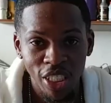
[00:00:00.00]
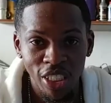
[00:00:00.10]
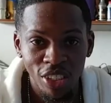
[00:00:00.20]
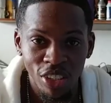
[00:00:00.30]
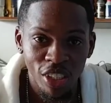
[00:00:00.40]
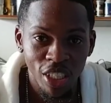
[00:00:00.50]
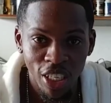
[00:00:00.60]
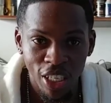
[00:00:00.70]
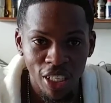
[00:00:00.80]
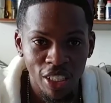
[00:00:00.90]
I did to the
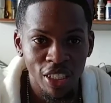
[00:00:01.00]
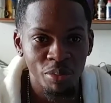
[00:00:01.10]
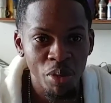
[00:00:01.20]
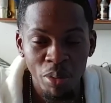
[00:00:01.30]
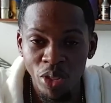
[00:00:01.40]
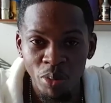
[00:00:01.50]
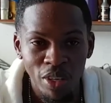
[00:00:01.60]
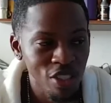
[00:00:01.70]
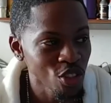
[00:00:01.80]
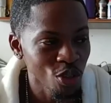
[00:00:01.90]
car, maybe some
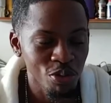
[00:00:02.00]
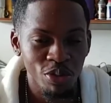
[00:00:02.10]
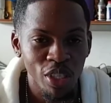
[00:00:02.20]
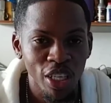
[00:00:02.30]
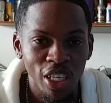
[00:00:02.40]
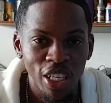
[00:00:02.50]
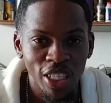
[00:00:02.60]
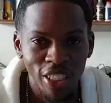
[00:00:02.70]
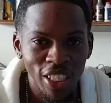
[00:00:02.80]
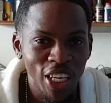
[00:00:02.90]
other stuff
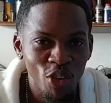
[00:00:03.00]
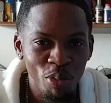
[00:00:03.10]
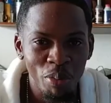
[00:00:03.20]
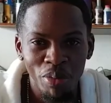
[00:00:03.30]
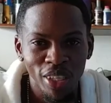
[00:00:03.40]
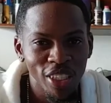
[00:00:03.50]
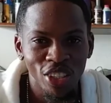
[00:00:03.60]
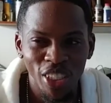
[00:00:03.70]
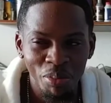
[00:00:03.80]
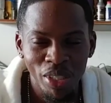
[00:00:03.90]
that I can't remember, you
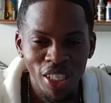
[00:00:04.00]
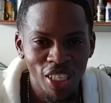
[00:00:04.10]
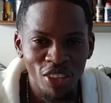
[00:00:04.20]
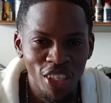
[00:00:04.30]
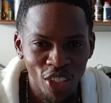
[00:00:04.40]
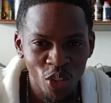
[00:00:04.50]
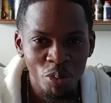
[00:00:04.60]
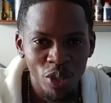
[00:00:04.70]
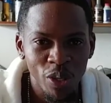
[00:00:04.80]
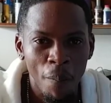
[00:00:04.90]
know, immediately right now,
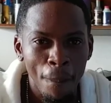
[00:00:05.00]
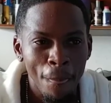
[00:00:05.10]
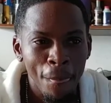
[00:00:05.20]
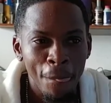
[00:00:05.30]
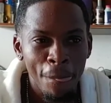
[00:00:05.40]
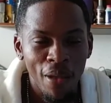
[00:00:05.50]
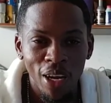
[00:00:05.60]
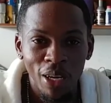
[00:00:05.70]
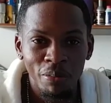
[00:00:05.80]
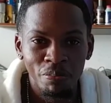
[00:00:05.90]
but
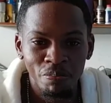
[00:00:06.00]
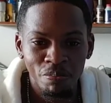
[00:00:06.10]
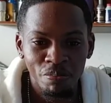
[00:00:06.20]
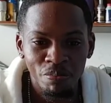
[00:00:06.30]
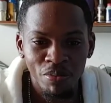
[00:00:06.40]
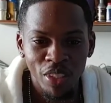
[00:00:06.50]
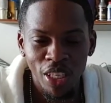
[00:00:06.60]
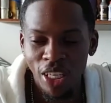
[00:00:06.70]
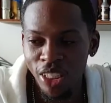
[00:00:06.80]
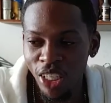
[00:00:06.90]

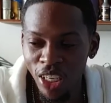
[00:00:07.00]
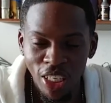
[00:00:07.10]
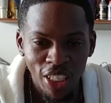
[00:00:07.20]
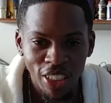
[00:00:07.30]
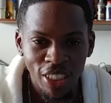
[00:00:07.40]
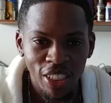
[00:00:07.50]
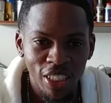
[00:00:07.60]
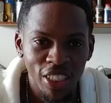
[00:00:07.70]
I got all of that